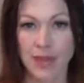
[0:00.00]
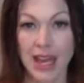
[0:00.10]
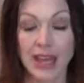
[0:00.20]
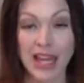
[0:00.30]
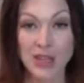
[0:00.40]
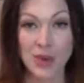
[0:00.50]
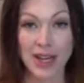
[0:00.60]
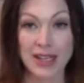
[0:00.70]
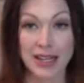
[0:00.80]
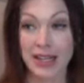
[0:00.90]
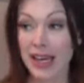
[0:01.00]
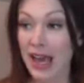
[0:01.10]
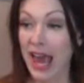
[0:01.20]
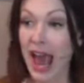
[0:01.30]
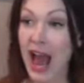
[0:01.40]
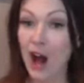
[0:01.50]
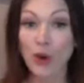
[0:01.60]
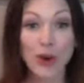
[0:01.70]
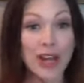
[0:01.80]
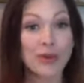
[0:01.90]
That's why I said, how
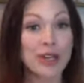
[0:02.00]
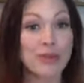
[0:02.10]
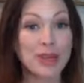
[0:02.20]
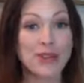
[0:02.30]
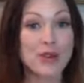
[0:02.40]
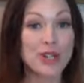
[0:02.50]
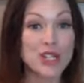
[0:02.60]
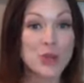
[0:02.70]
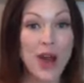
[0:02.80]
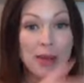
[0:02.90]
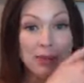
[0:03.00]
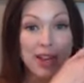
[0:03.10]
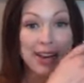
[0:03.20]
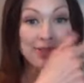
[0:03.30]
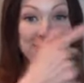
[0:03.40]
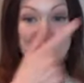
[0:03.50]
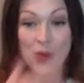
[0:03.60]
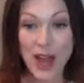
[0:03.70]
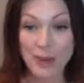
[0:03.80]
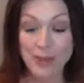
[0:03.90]
great would it be if you could swipe left or
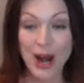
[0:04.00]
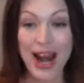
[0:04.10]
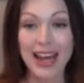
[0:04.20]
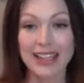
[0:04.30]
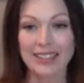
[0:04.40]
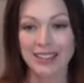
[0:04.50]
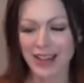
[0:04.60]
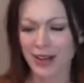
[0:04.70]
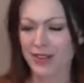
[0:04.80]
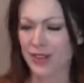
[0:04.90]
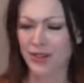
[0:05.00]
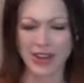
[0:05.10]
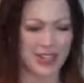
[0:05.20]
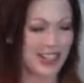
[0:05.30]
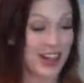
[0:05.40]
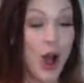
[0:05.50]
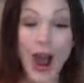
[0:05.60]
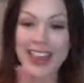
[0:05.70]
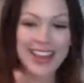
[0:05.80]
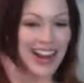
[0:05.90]
swipe right? I don't even know if I think
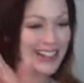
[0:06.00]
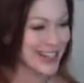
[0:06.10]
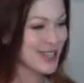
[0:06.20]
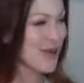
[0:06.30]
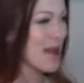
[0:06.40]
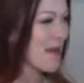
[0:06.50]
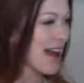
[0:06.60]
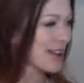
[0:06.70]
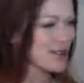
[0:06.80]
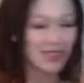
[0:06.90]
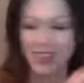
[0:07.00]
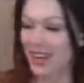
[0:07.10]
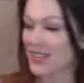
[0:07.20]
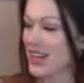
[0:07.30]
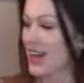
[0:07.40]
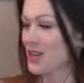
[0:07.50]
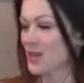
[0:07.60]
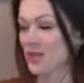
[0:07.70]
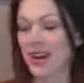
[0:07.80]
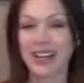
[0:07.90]
I did swipe actual left and
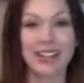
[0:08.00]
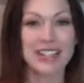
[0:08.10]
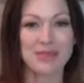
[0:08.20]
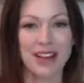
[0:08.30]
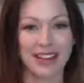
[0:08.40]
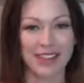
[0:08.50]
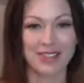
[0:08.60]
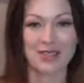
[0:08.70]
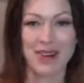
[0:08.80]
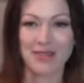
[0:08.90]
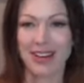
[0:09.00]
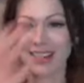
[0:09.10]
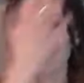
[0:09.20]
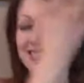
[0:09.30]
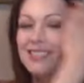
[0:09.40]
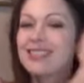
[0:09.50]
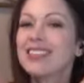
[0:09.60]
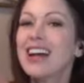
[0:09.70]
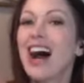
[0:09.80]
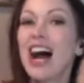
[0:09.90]
actual right, at least my left and my right.
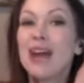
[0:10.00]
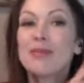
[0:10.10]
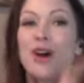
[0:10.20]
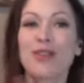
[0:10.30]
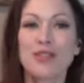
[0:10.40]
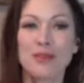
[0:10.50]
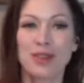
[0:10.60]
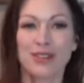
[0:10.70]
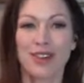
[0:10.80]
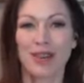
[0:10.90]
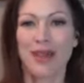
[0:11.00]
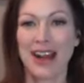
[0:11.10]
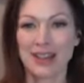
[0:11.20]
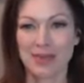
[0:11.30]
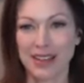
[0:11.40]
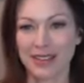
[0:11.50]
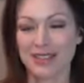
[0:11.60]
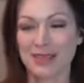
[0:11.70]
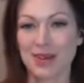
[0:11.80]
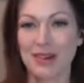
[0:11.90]
I'm known for being very bad at my left
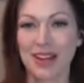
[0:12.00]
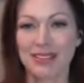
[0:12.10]
and my right.